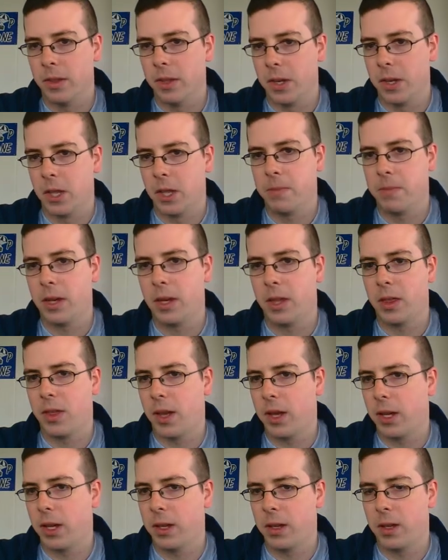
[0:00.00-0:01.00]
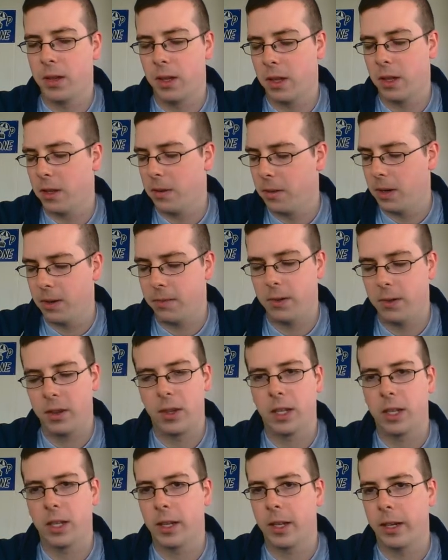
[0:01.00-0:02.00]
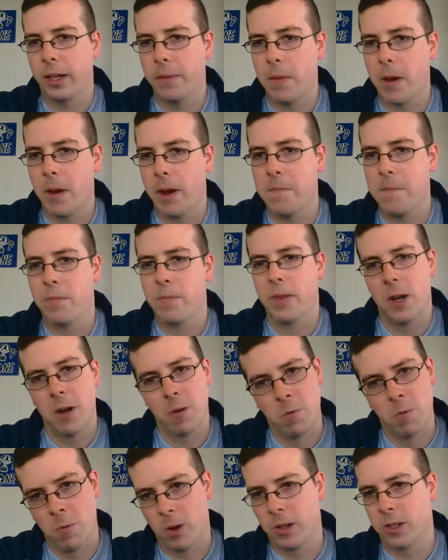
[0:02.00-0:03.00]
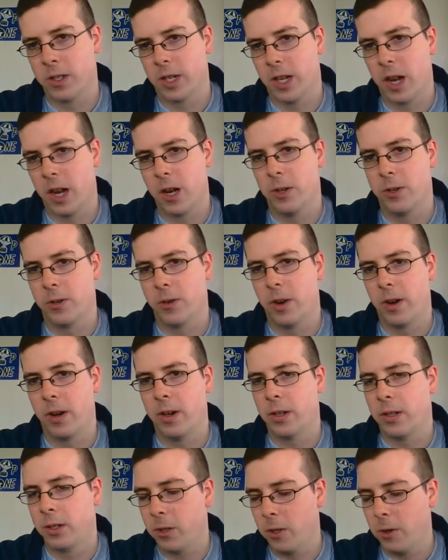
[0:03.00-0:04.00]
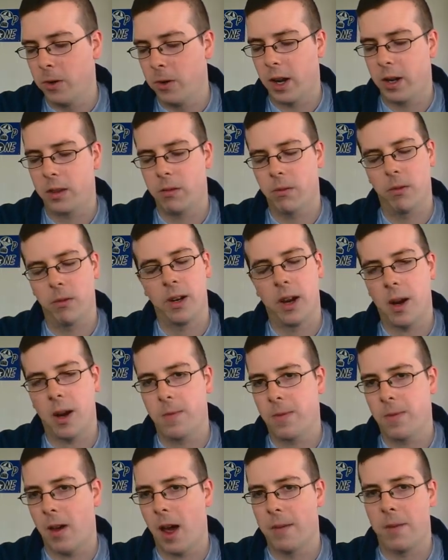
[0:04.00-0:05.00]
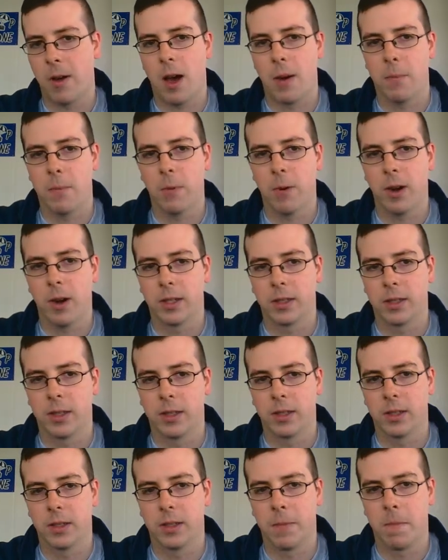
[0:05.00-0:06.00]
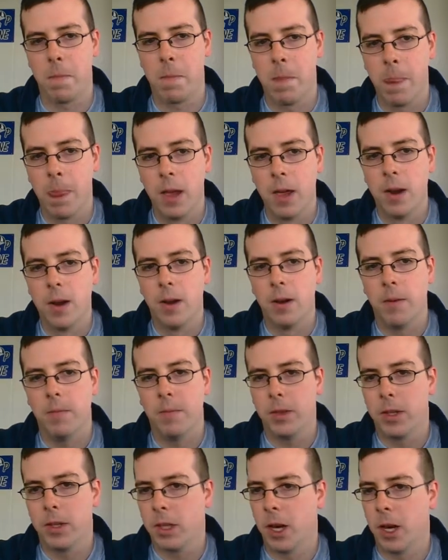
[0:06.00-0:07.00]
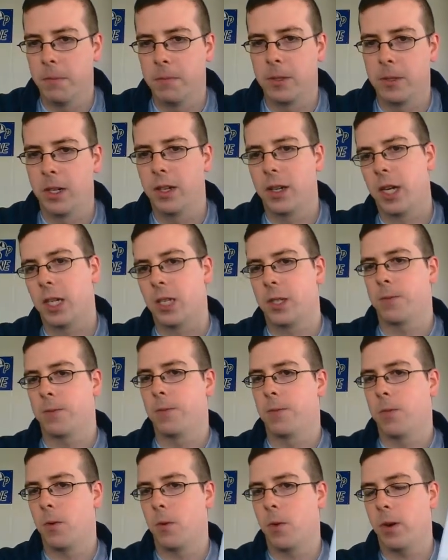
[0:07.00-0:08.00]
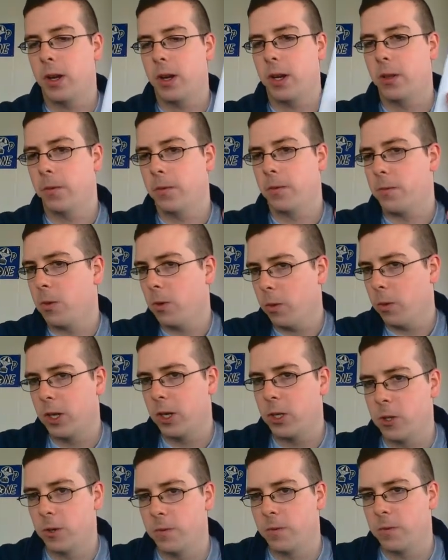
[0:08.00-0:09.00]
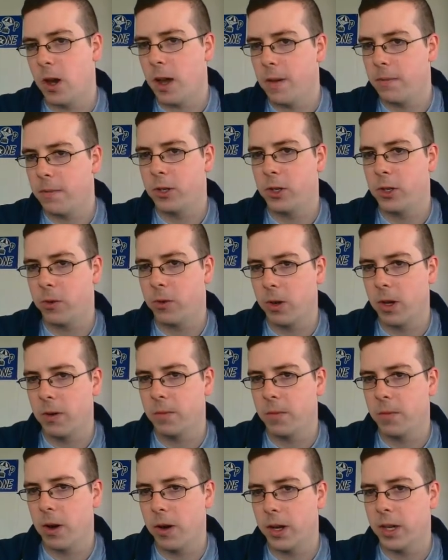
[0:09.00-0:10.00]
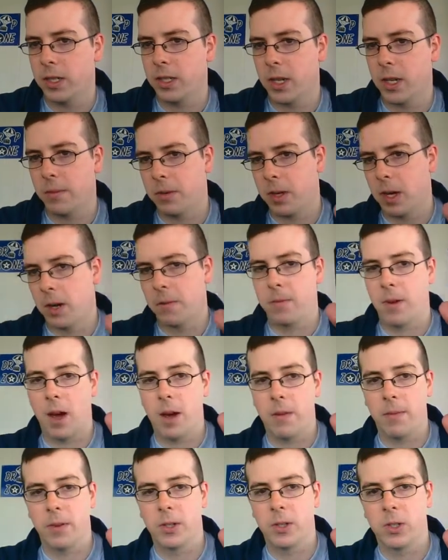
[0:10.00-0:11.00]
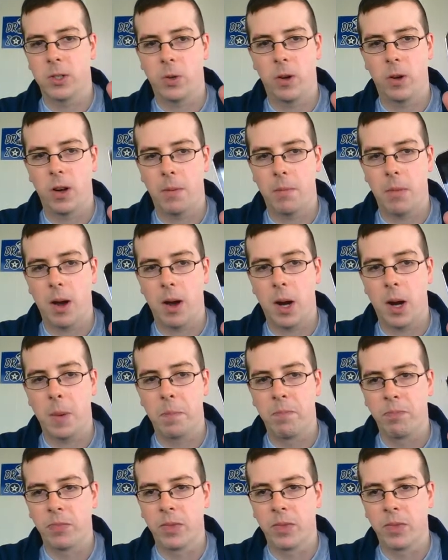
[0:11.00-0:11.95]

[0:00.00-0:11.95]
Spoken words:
The other nifty thing I like about it, it runs the Android 2.3.5 operating system. Comes in nice either 4-inch or 5-inch screen variants. I've got a 5-inch screen on mine.